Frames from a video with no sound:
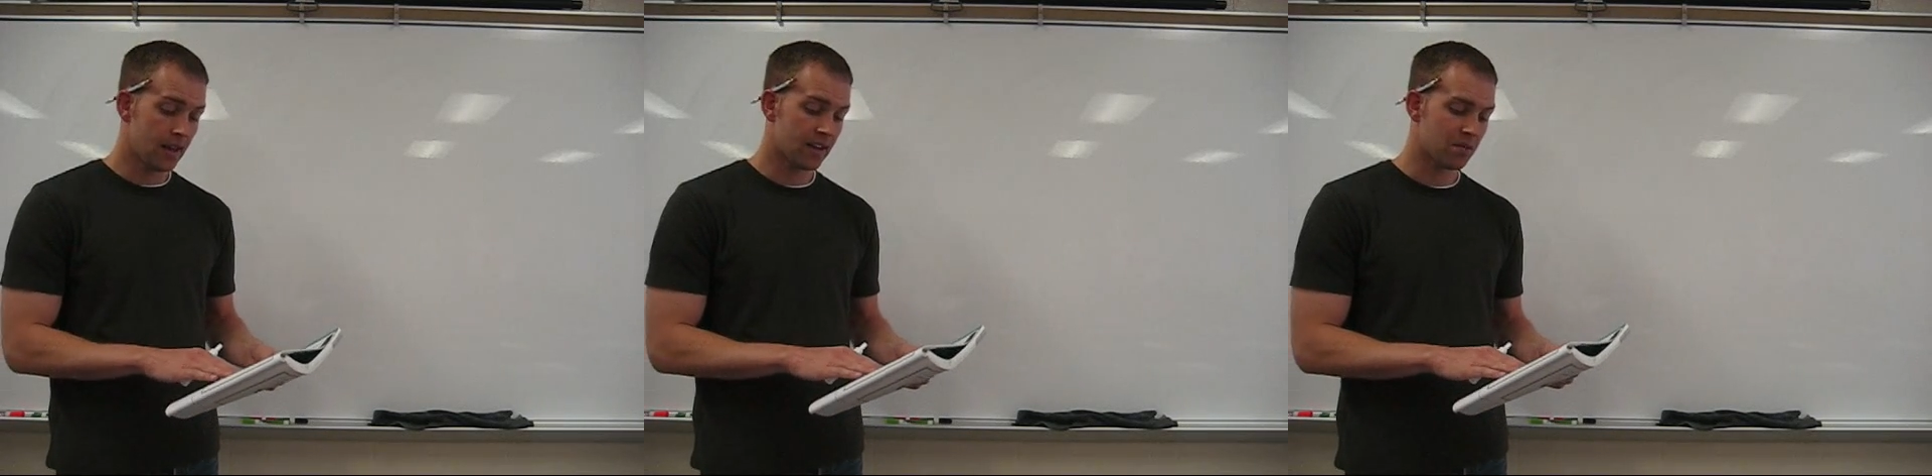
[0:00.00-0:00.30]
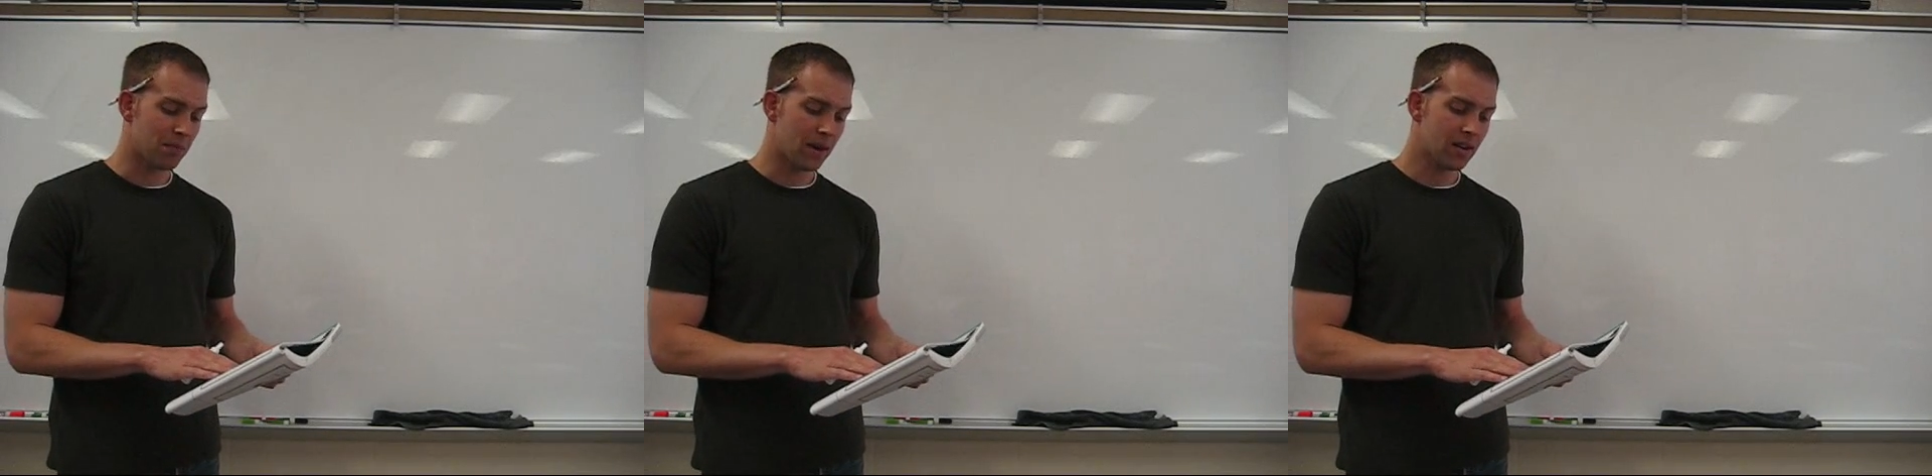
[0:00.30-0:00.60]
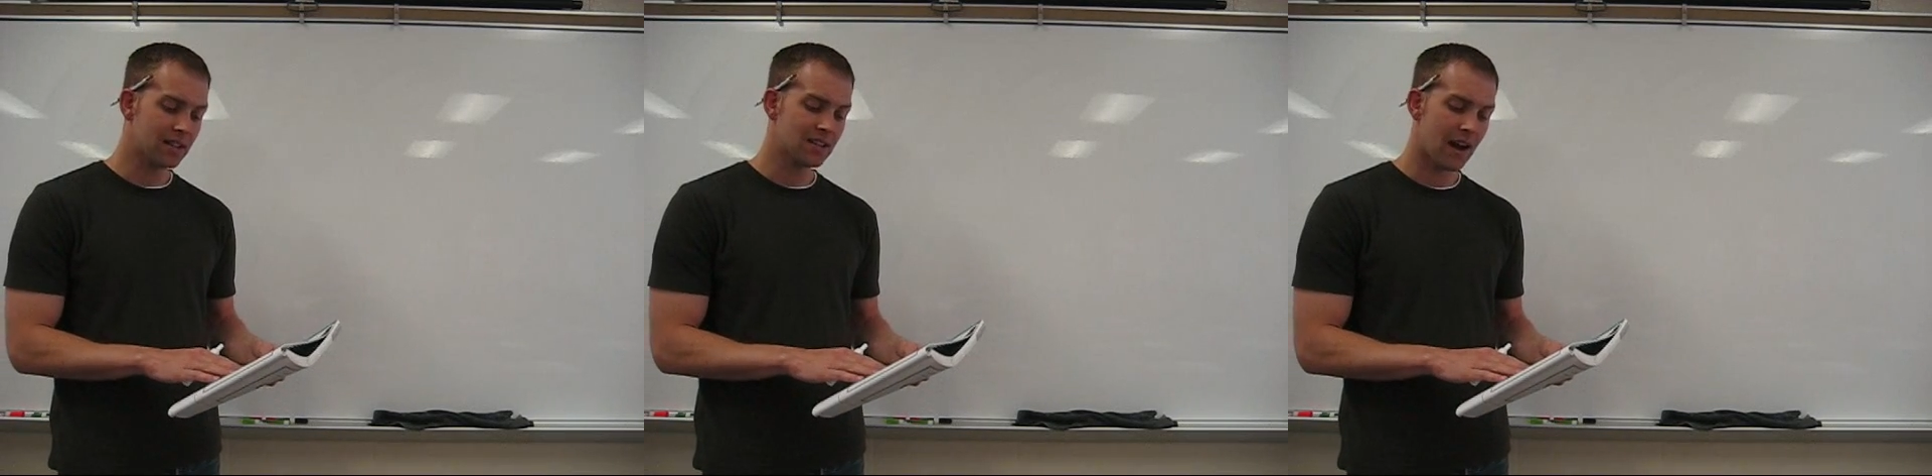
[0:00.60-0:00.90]
in
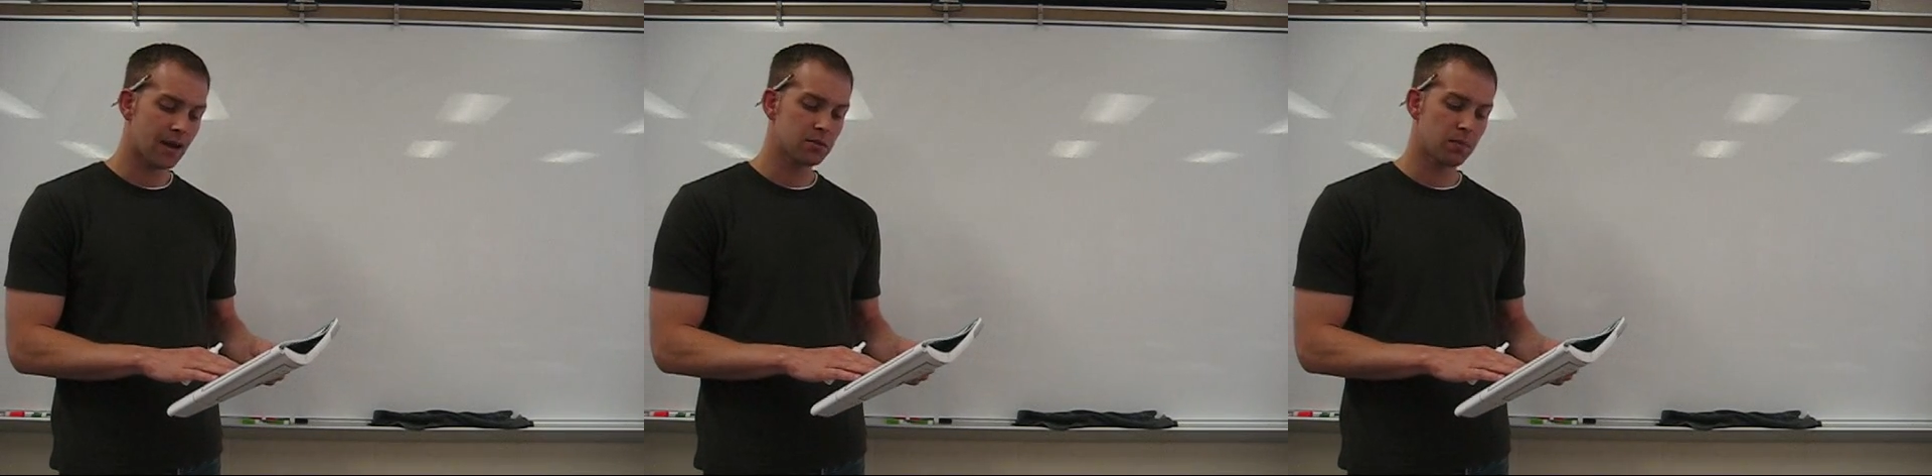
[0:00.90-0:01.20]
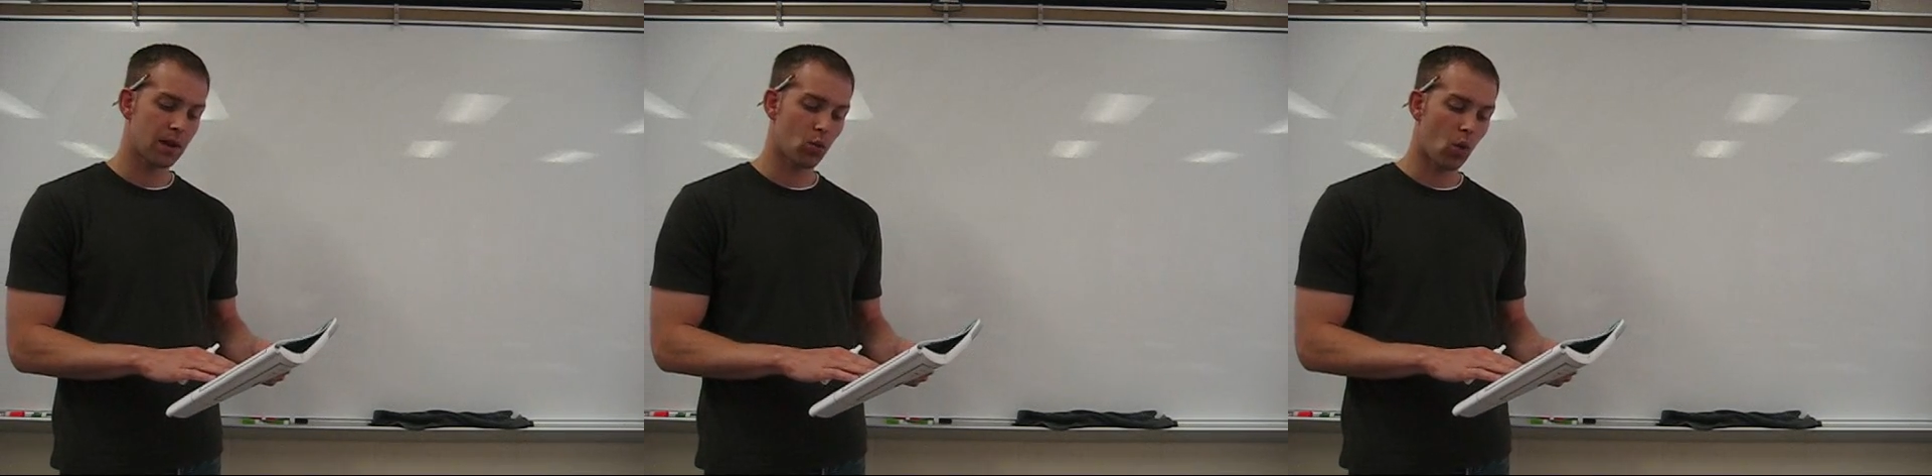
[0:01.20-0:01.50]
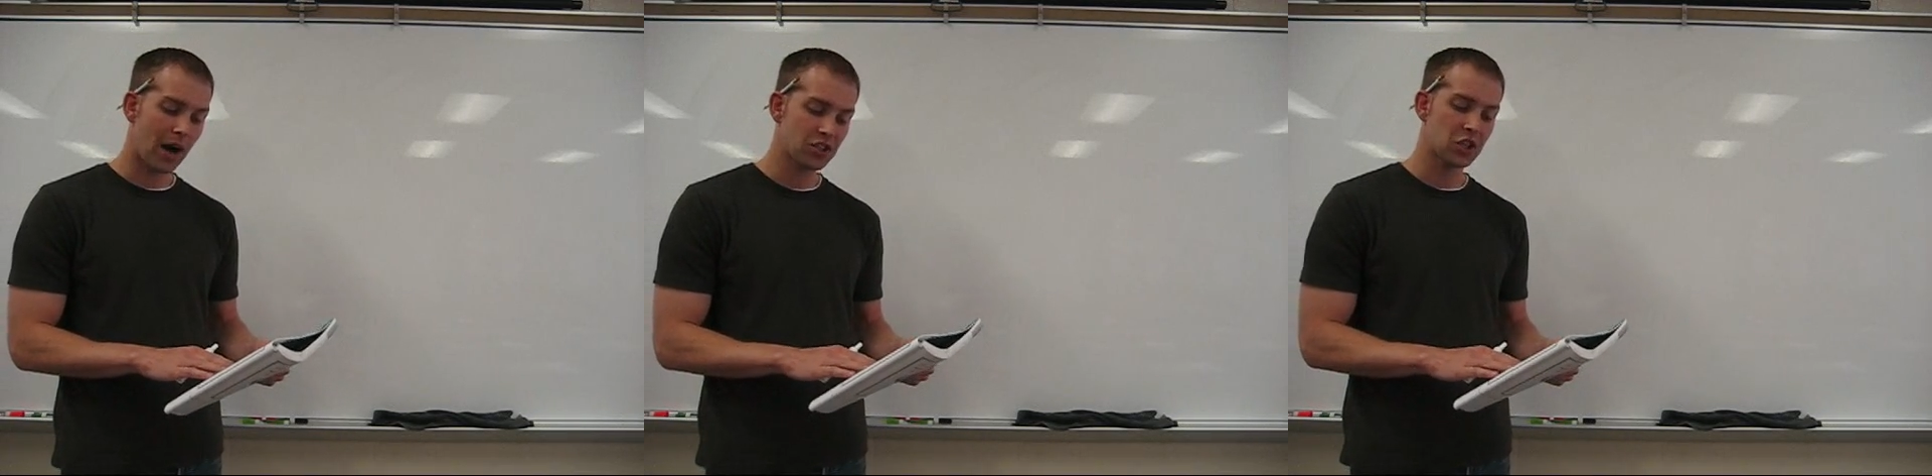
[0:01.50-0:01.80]
comparing time spent
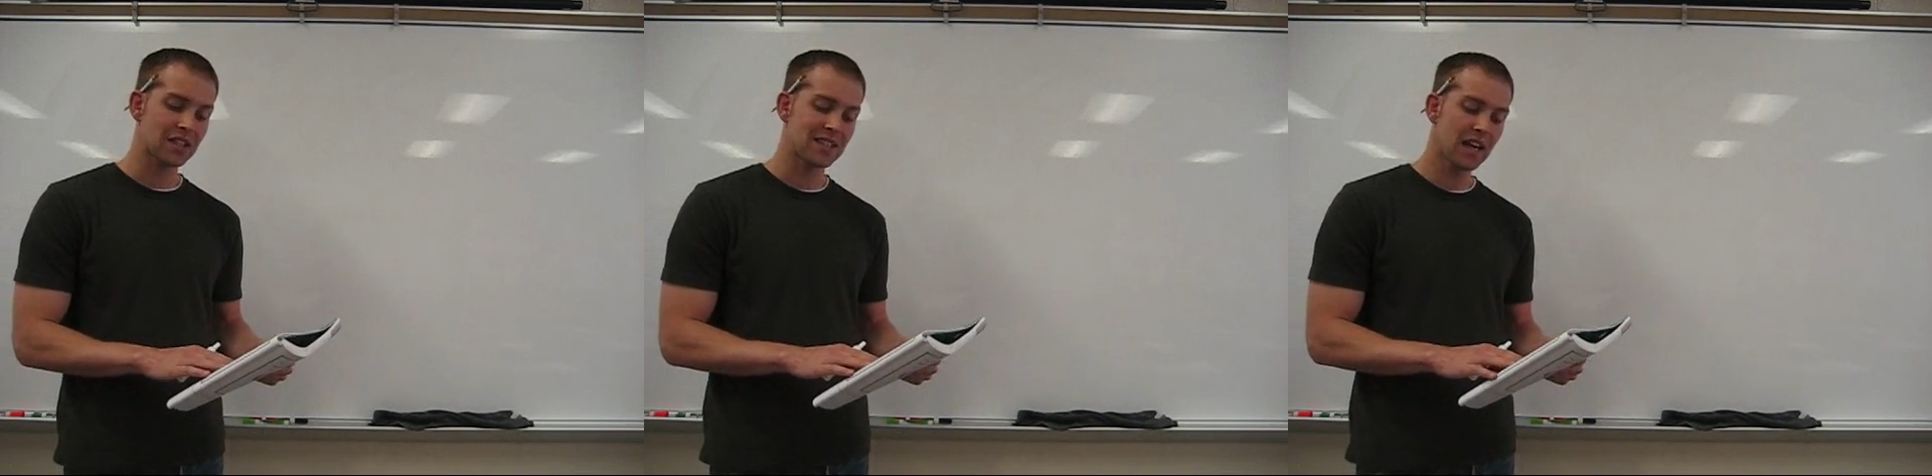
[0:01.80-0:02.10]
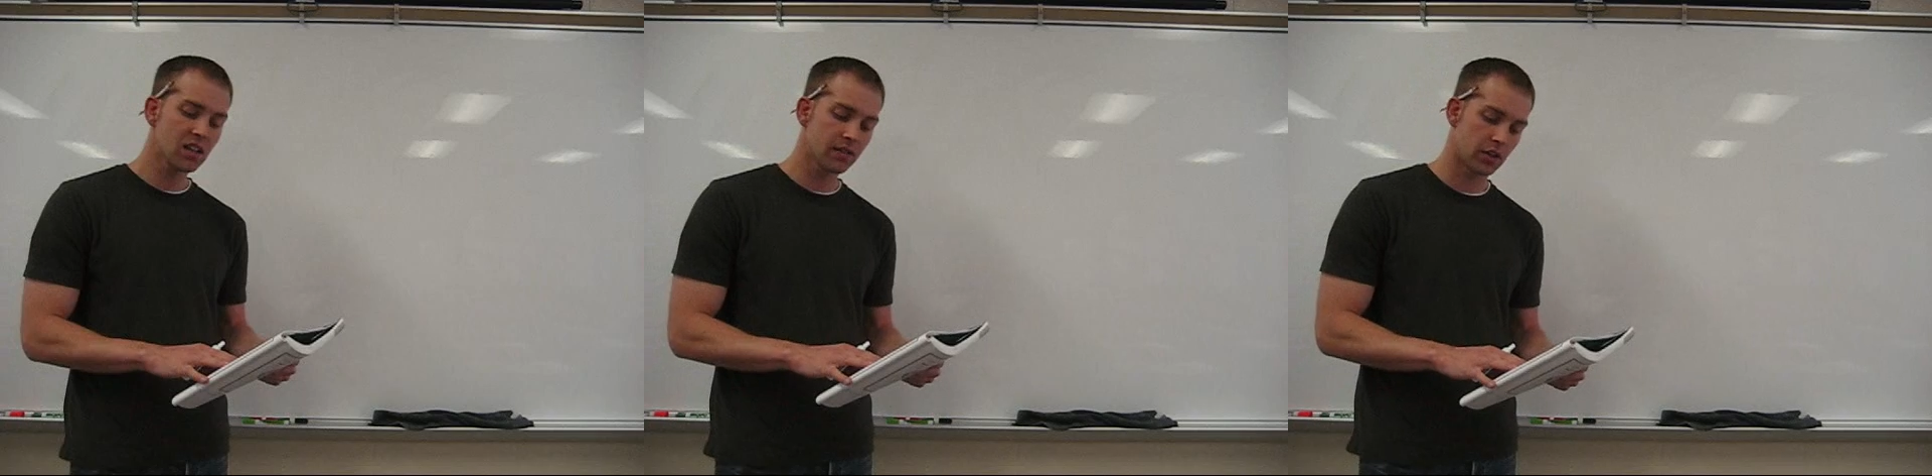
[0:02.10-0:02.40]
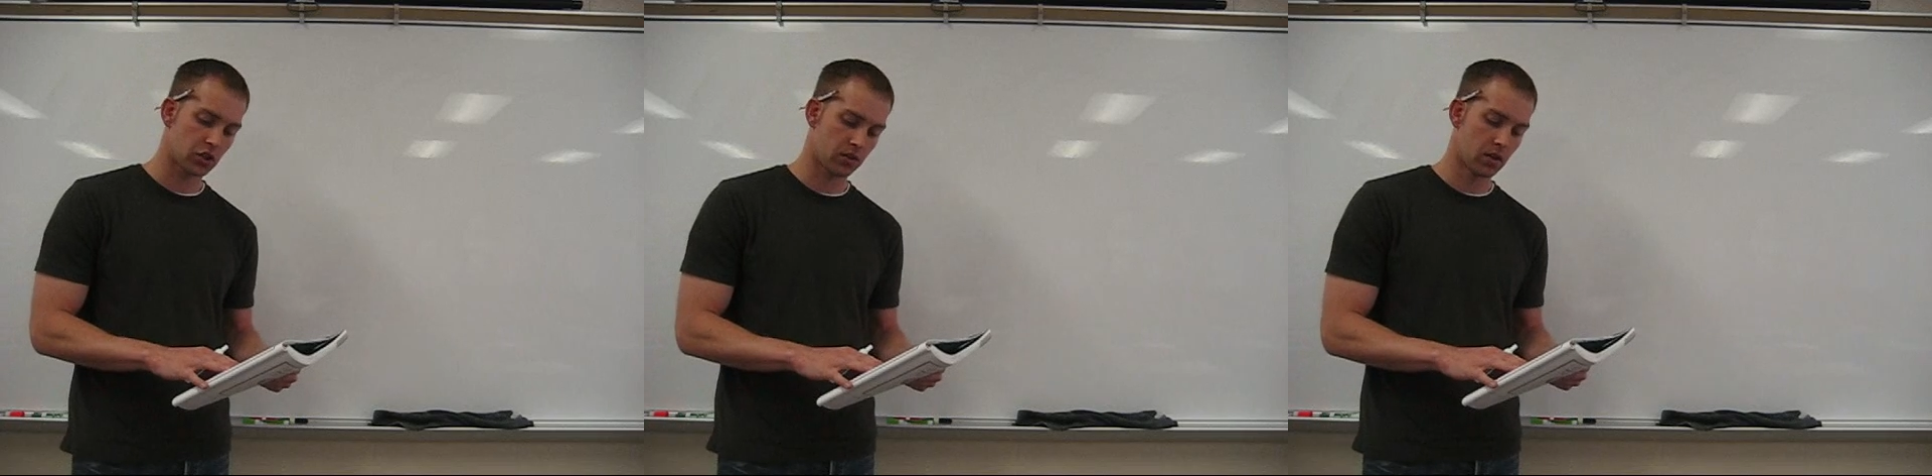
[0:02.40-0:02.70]
watching
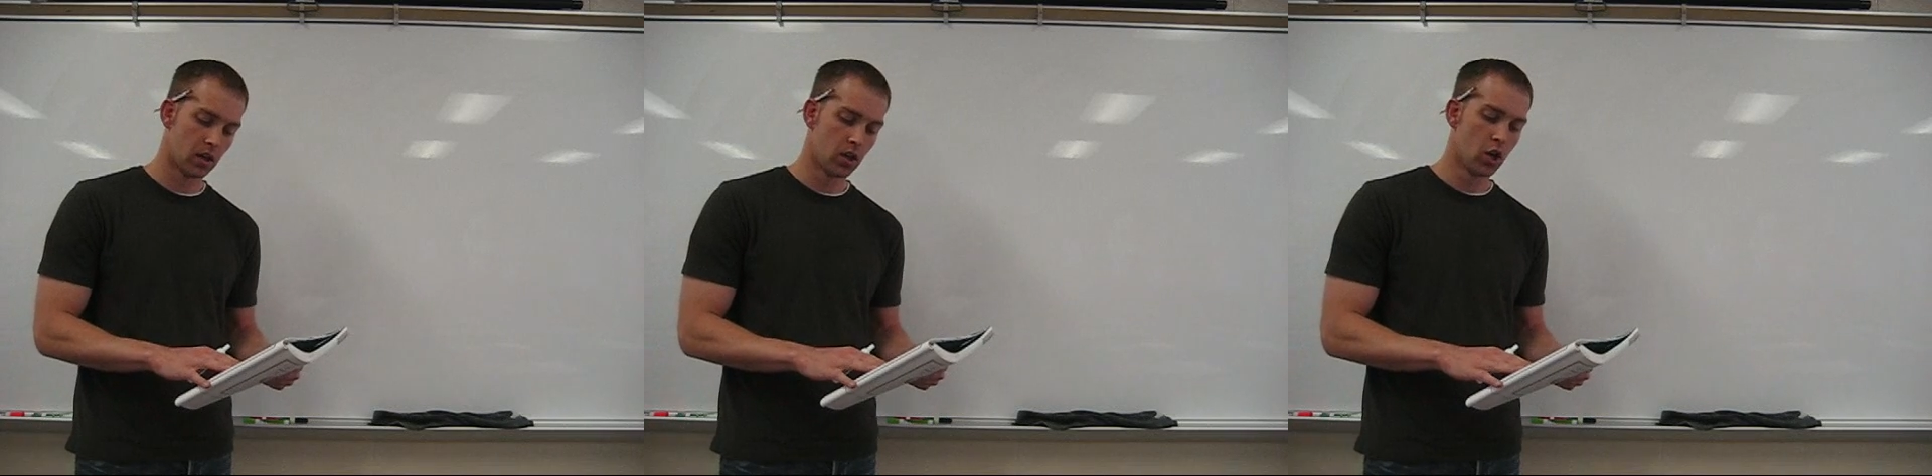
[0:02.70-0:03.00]
television